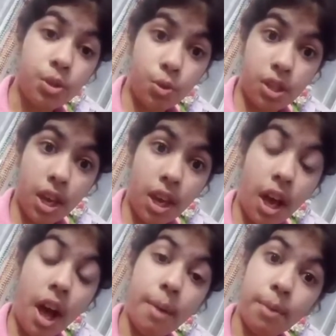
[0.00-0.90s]
today
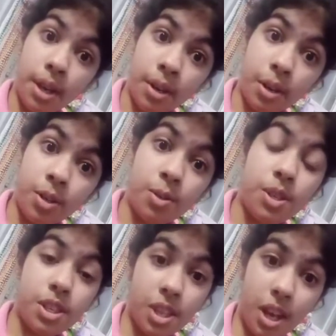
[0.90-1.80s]
I'm here to
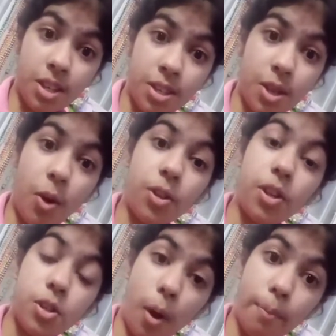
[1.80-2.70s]
discuss on the
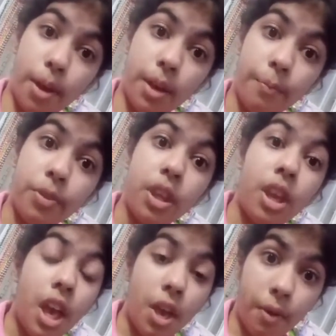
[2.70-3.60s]
topic,
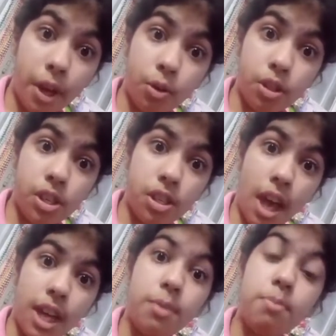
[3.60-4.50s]
if I could
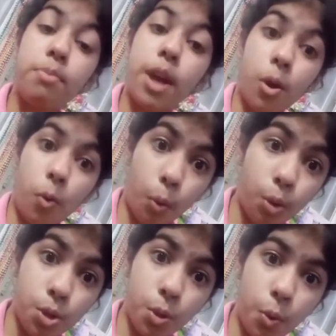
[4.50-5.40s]
design my own
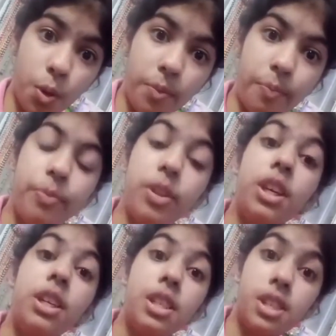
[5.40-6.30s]
school.
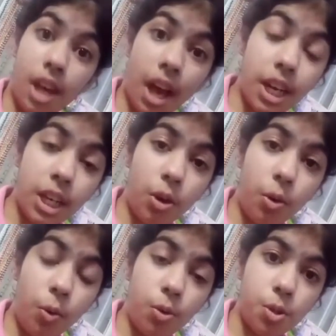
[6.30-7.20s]
Designing
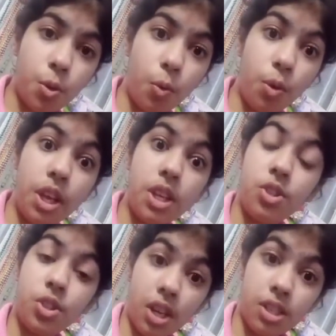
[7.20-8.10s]
your own school is
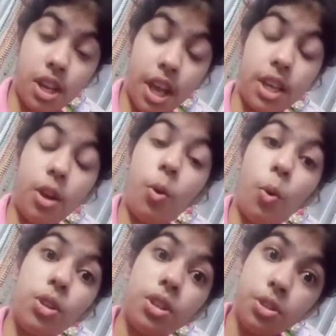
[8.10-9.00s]
just like a
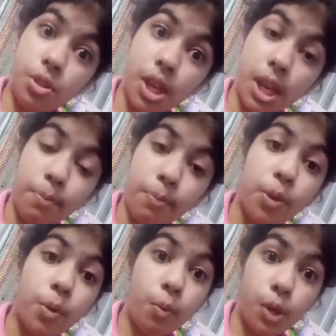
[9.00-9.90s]
golden dream
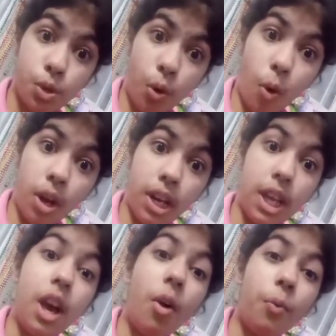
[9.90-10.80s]
which
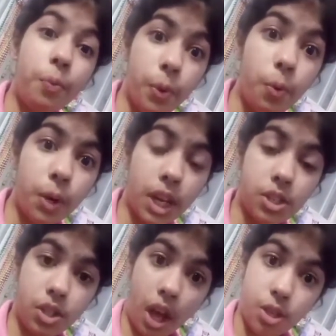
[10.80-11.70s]
only a few get
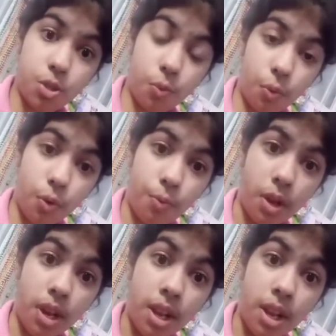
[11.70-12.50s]
chance to fulfill.